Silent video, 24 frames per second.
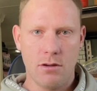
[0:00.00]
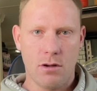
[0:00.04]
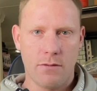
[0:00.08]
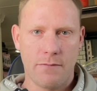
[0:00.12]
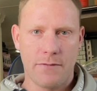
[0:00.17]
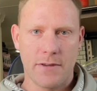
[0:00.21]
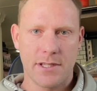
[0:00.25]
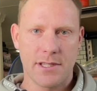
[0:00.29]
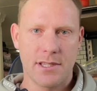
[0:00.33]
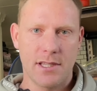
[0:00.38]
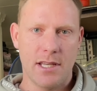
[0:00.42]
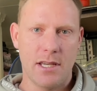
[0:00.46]

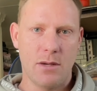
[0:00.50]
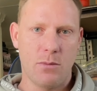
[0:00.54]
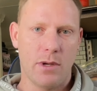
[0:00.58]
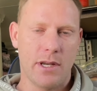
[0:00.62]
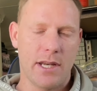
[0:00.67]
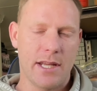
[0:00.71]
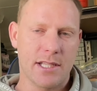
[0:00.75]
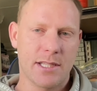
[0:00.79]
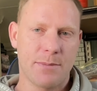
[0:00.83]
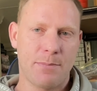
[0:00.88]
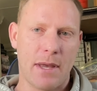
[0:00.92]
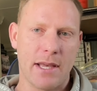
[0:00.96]
Obviously, we'd
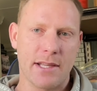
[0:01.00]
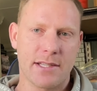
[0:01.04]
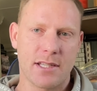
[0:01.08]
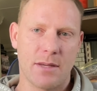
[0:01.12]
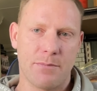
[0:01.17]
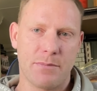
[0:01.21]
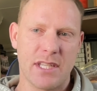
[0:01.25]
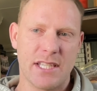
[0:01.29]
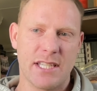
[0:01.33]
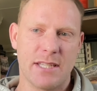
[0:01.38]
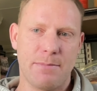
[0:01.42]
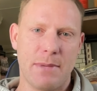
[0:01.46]
expect
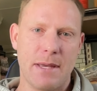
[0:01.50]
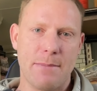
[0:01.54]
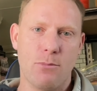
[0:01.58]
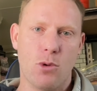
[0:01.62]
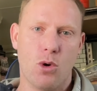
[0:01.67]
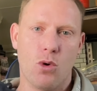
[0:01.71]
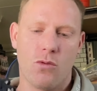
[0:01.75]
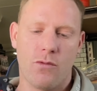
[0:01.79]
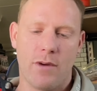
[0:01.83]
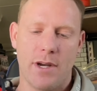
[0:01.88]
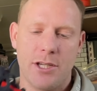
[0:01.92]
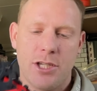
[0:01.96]
something to be
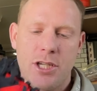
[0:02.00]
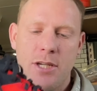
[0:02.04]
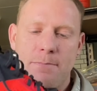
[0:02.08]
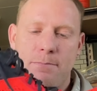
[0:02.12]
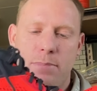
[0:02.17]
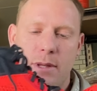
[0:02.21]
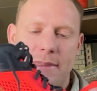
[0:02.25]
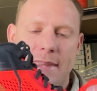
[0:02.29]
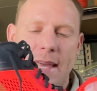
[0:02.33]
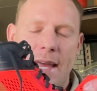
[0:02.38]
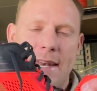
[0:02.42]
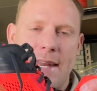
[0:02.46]
more rigid,
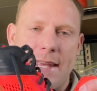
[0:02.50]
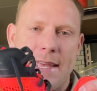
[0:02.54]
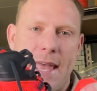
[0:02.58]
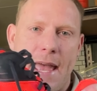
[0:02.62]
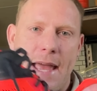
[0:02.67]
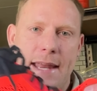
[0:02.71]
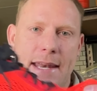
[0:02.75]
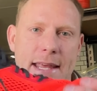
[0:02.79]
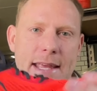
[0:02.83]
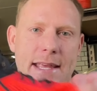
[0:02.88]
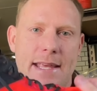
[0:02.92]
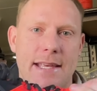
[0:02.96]
but then
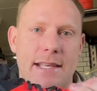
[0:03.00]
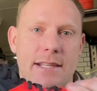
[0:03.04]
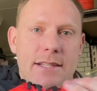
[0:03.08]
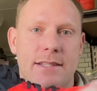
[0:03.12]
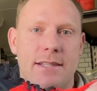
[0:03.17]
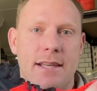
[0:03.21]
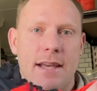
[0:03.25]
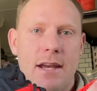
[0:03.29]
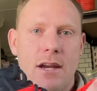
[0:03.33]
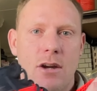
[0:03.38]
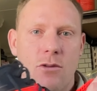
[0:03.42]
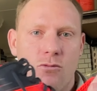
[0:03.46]
again, it
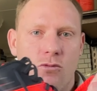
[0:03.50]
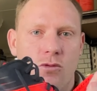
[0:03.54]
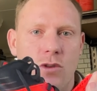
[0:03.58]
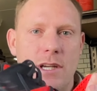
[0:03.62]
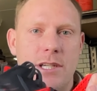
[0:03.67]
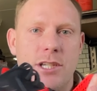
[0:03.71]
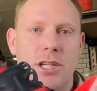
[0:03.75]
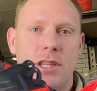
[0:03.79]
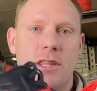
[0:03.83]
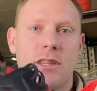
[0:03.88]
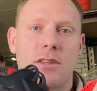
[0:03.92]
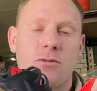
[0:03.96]
is
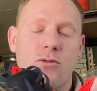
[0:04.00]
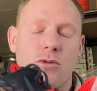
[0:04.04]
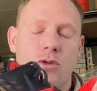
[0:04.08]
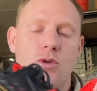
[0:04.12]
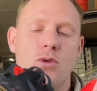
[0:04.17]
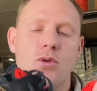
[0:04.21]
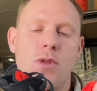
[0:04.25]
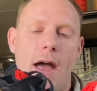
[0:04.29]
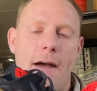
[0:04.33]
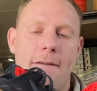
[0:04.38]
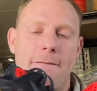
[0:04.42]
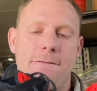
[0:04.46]
rigid
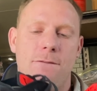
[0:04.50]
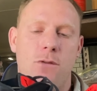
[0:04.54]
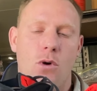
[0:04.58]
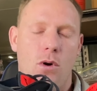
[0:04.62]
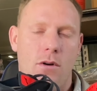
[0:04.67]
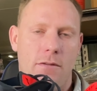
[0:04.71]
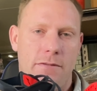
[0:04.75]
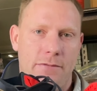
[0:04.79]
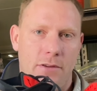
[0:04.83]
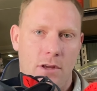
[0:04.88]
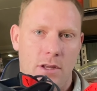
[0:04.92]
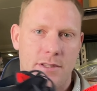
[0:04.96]
through that
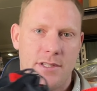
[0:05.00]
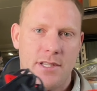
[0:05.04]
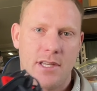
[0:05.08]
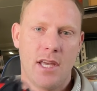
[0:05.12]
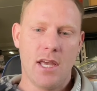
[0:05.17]
forefoot.